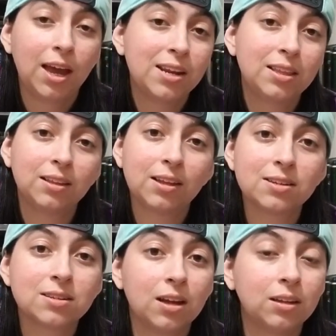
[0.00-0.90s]
Anything that
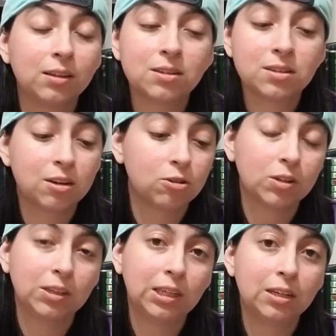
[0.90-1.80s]
is unlisted or
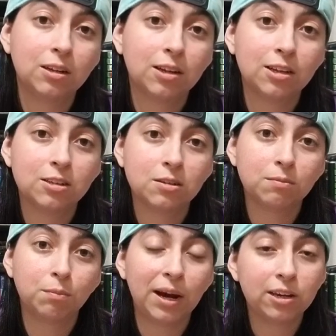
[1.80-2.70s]
deleted is
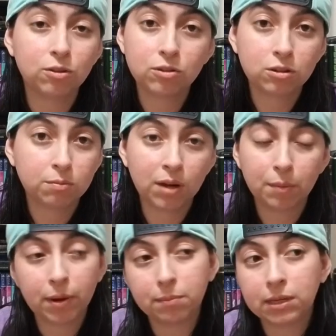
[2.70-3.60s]
by YouTube,
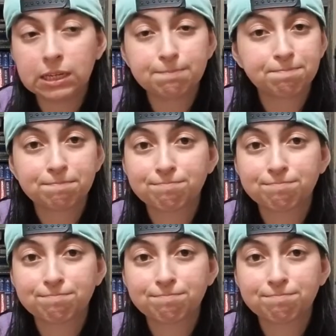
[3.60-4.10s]
not by me.